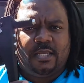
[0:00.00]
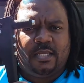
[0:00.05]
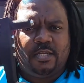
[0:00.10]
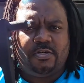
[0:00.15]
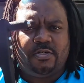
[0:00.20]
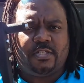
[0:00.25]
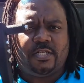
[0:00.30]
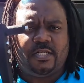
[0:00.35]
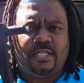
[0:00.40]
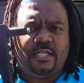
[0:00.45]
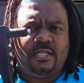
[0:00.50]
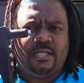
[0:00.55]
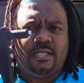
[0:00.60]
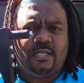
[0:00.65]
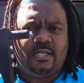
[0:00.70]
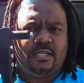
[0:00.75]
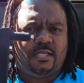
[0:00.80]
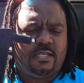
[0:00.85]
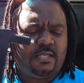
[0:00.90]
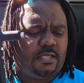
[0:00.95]
usually,
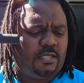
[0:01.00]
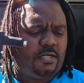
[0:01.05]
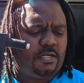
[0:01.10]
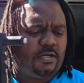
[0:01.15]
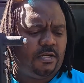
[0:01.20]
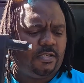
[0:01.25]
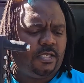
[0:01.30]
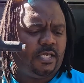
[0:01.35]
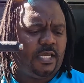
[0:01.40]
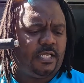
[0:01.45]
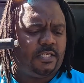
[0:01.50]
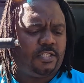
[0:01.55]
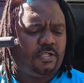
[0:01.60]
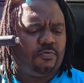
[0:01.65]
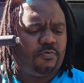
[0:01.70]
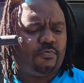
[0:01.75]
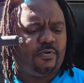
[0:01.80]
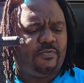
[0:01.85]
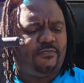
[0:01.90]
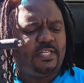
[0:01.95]
you got
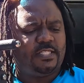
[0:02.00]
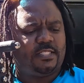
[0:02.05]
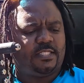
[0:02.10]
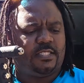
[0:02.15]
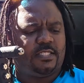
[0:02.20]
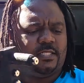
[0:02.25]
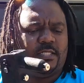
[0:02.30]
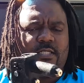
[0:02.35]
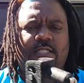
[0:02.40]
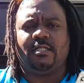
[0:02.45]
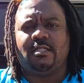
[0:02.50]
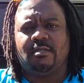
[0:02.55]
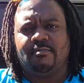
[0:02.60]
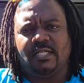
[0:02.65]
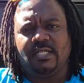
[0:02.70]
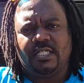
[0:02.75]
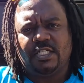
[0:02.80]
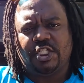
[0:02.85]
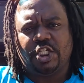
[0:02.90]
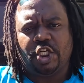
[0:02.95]
your rivets. Let
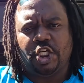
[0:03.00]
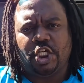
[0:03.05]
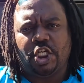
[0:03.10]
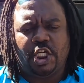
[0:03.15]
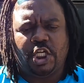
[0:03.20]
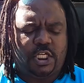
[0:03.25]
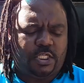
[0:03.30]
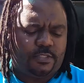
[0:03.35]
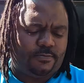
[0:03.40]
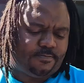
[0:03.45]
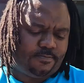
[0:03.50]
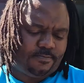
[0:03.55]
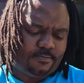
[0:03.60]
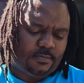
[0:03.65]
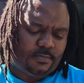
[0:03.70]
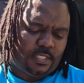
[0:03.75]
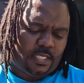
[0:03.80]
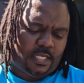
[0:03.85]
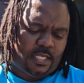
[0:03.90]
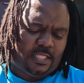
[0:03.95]
me show you.
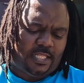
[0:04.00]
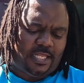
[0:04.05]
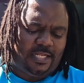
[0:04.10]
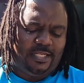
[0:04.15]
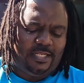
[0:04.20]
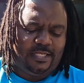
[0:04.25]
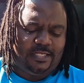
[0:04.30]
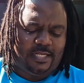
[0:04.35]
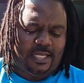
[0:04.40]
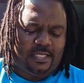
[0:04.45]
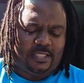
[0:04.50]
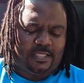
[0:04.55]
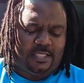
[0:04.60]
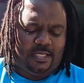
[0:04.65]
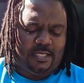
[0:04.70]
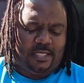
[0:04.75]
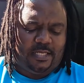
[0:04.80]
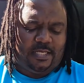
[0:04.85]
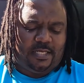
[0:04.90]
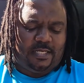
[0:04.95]
They look like
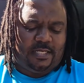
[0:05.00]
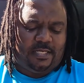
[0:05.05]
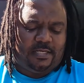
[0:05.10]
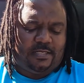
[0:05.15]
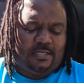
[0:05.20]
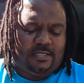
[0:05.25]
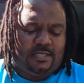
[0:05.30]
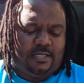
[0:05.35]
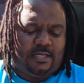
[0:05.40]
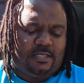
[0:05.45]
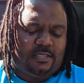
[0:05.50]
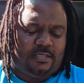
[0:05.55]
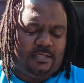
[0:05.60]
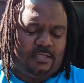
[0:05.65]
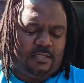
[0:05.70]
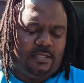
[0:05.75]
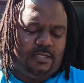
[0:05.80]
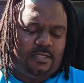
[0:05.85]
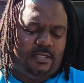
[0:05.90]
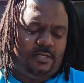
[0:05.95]
the
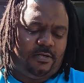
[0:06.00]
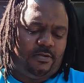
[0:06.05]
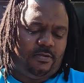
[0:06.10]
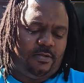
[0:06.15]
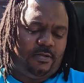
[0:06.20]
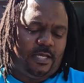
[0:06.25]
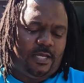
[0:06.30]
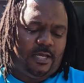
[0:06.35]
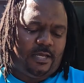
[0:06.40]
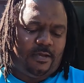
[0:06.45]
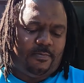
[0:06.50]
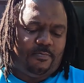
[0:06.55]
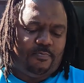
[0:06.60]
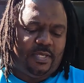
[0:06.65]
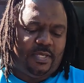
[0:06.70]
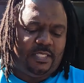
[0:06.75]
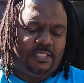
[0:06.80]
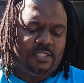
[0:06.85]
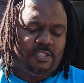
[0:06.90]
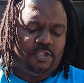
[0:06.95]
little
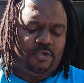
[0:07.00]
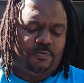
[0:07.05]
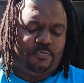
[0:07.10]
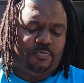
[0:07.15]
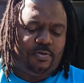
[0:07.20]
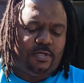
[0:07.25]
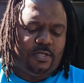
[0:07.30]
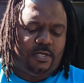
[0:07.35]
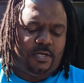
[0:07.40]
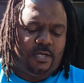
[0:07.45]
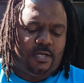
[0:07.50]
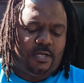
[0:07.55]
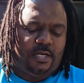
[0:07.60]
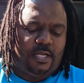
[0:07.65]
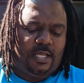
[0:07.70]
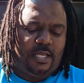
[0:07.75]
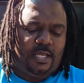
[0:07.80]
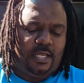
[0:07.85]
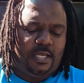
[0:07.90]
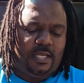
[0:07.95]
pieces you put on
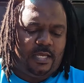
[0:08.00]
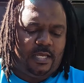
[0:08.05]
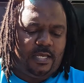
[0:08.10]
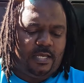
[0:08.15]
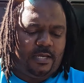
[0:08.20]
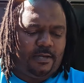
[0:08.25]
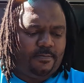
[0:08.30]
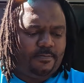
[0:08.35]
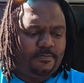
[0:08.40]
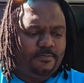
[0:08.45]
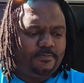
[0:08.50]
a